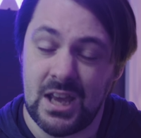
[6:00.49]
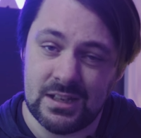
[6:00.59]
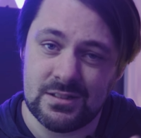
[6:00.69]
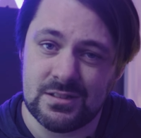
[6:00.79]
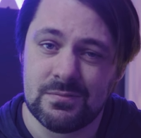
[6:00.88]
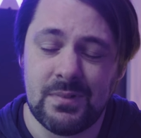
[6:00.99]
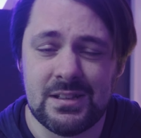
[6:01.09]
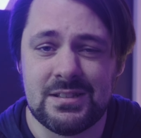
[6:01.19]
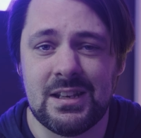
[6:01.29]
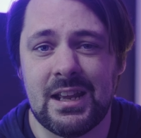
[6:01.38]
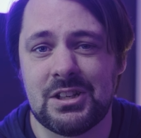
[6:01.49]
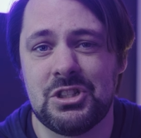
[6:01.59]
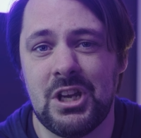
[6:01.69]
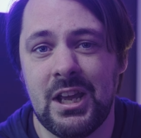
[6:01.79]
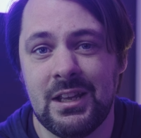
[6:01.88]
and into
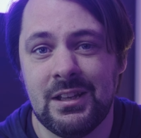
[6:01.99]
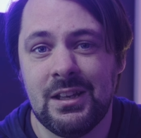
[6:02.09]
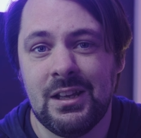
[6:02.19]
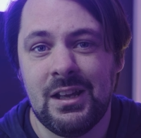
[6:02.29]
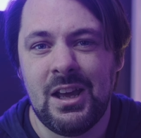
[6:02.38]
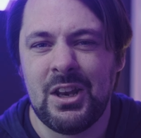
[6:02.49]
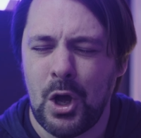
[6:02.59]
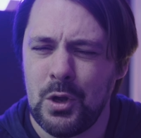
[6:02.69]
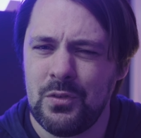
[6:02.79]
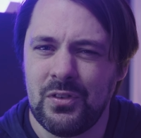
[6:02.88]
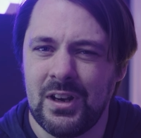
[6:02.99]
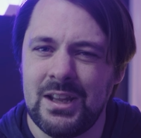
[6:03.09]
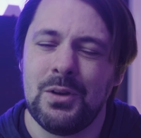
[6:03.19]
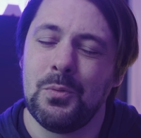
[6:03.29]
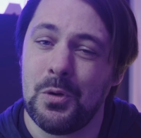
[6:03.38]
next year, and
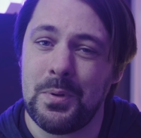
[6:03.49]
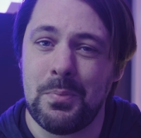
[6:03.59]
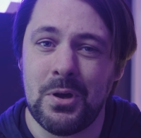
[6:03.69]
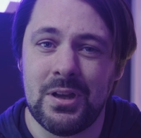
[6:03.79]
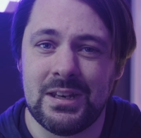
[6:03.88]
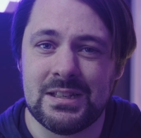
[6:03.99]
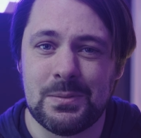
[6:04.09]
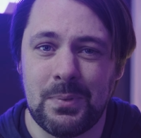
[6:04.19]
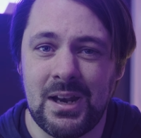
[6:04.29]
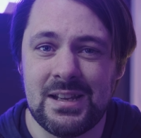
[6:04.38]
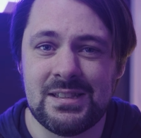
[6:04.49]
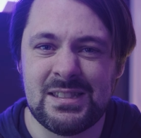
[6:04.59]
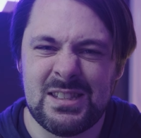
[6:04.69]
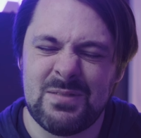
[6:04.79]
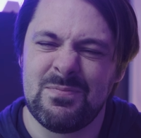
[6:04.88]
hopefully we'll be putting into place
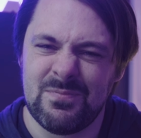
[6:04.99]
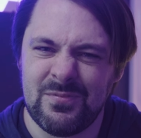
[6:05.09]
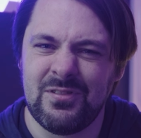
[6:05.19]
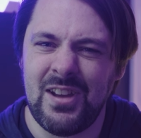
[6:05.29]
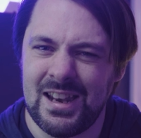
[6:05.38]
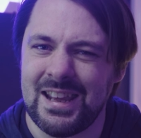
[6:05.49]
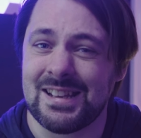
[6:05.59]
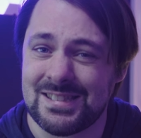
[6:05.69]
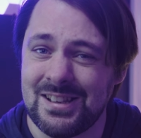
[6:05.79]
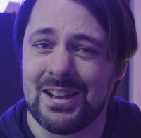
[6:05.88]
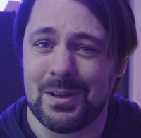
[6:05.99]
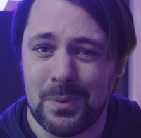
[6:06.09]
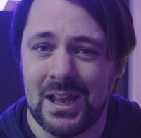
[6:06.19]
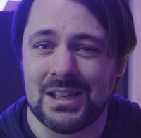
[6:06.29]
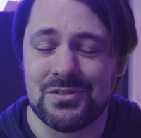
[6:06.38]
some fairly exciting
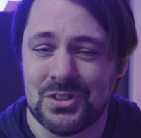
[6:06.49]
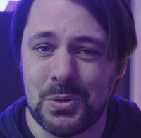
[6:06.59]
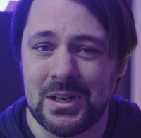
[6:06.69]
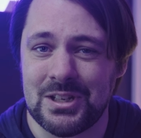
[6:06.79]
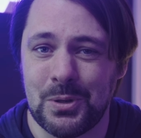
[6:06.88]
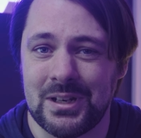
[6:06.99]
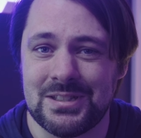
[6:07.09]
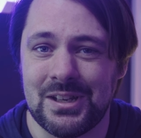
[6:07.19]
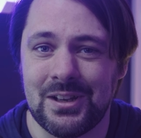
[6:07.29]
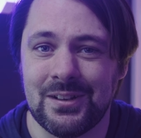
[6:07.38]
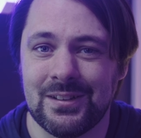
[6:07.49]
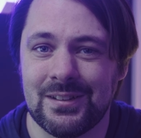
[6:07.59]
plans for 2022.